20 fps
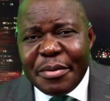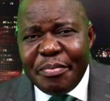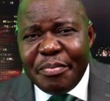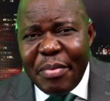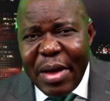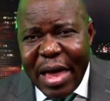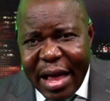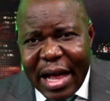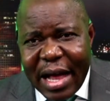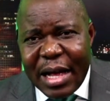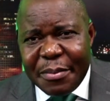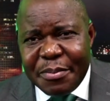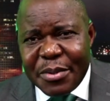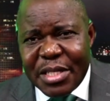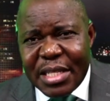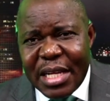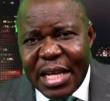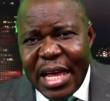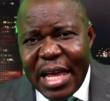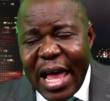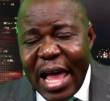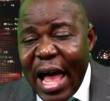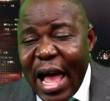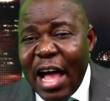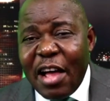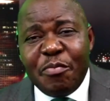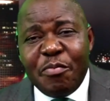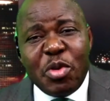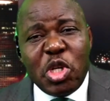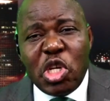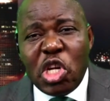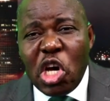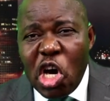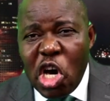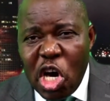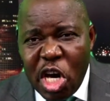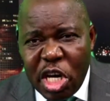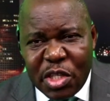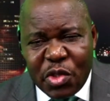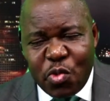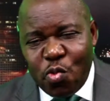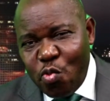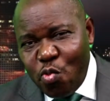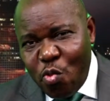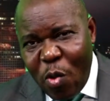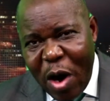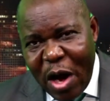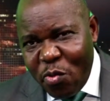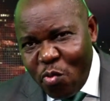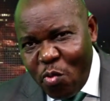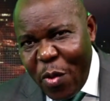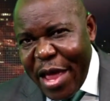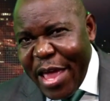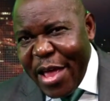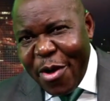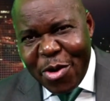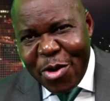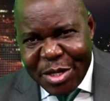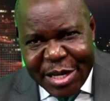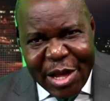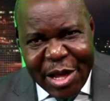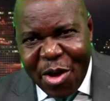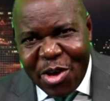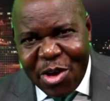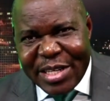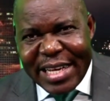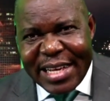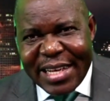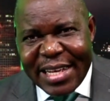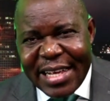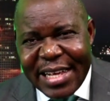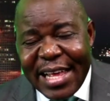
perhaps I have been hurt one way or the other,